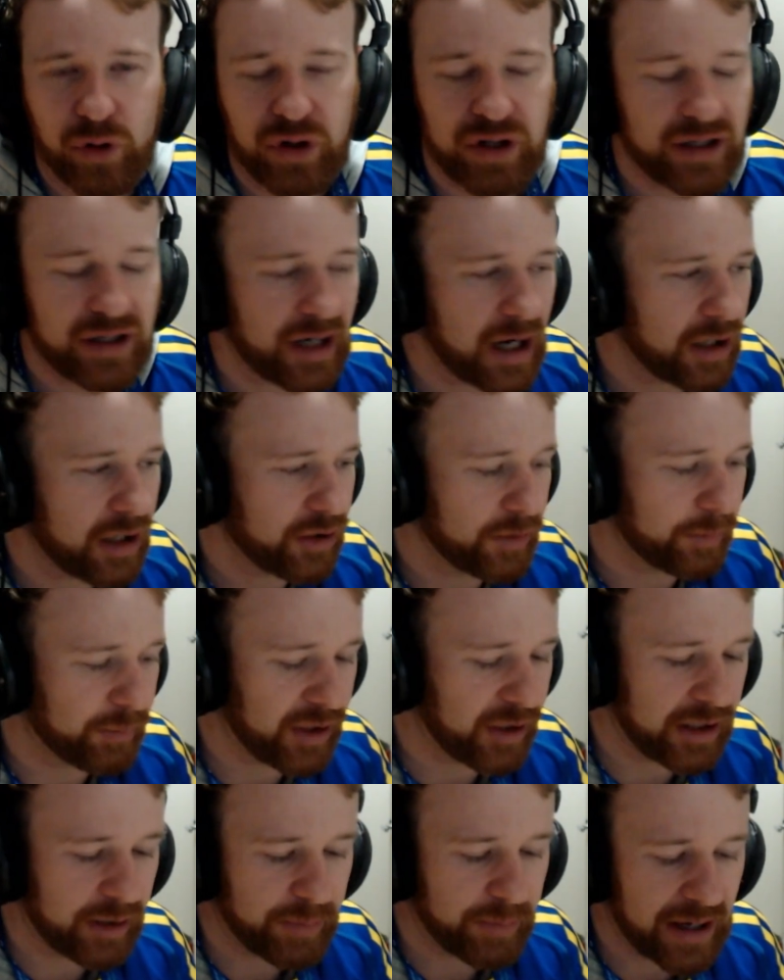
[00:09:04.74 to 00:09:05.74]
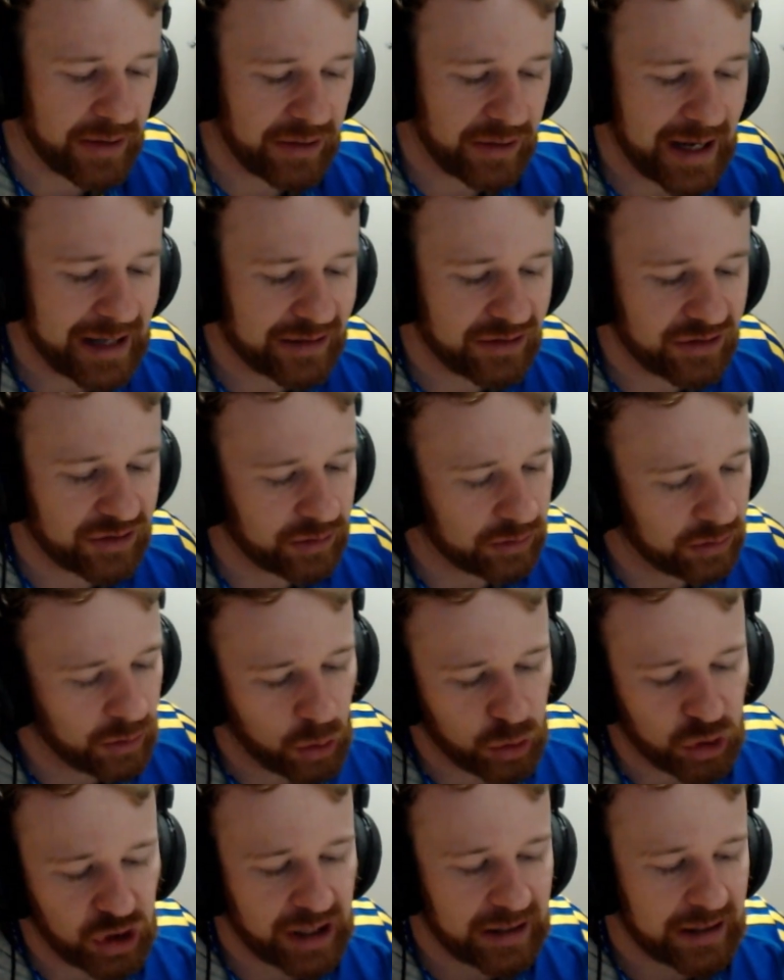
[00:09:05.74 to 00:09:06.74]
Can't complain about that. So go
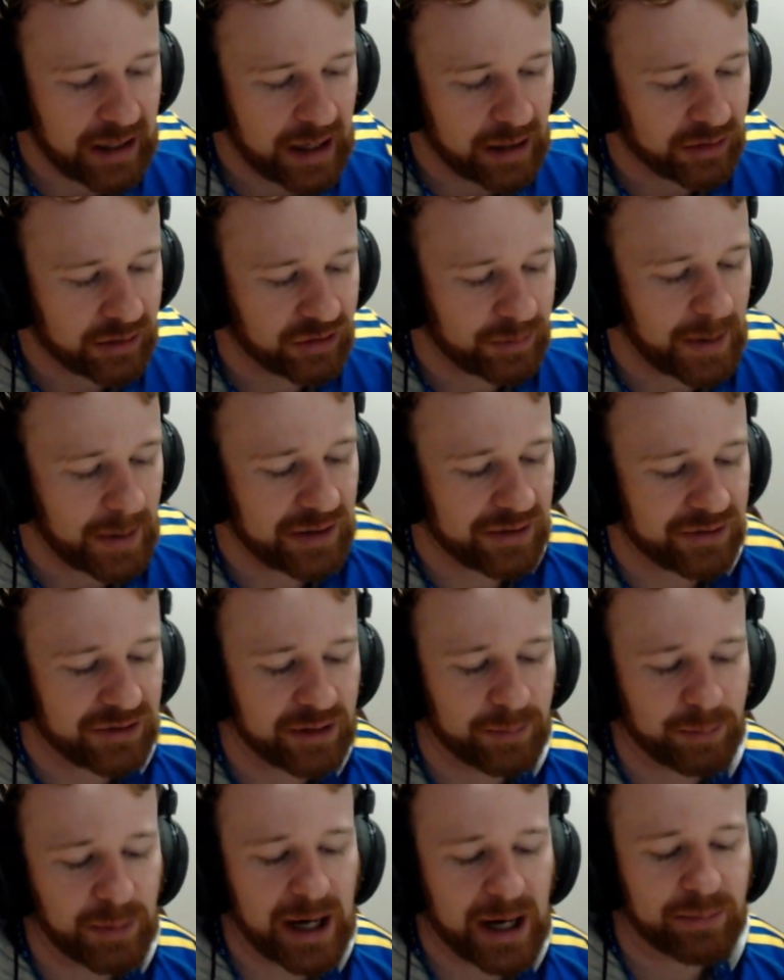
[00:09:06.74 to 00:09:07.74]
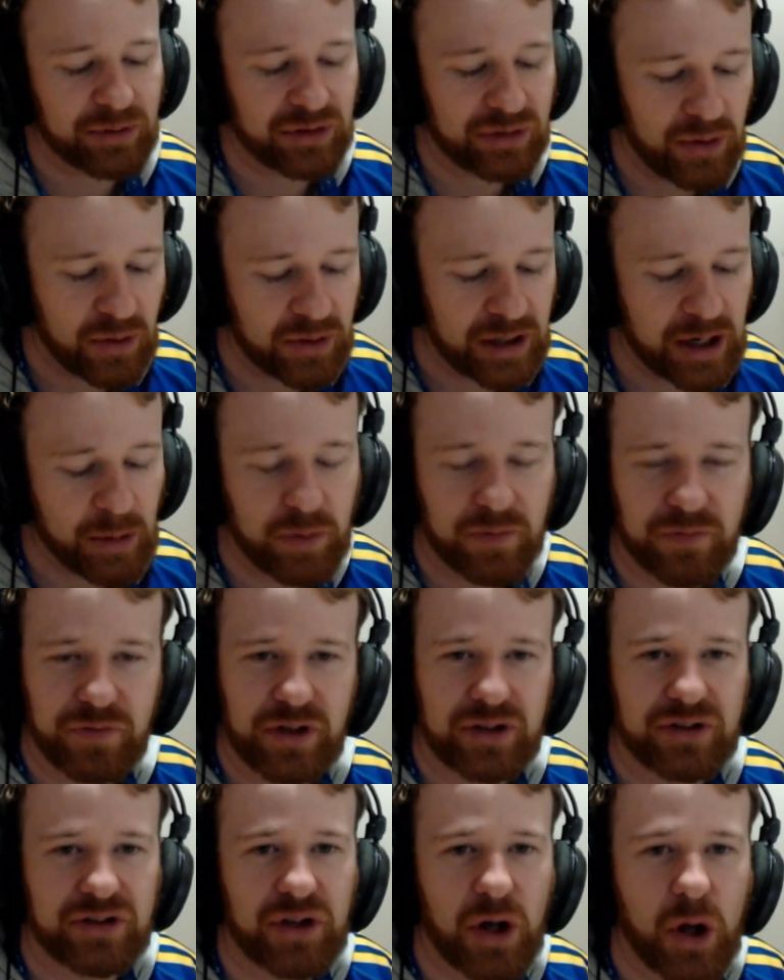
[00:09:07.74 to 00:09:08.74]
check out Spanians Kebabs and go get one for
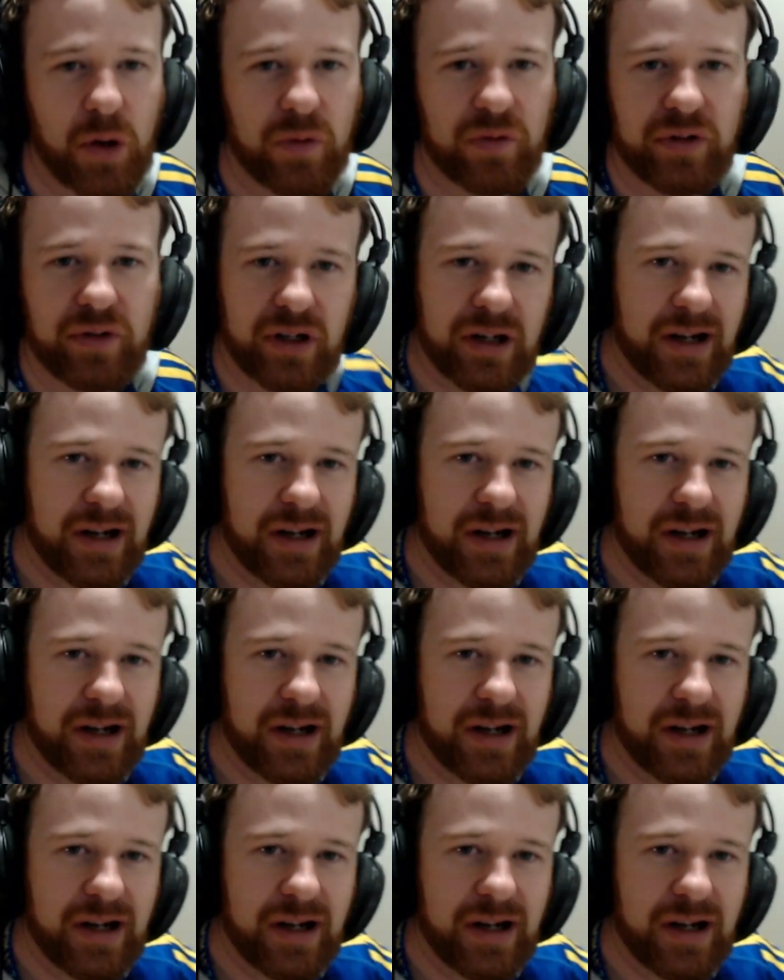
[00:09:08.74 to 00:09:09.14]
yourself.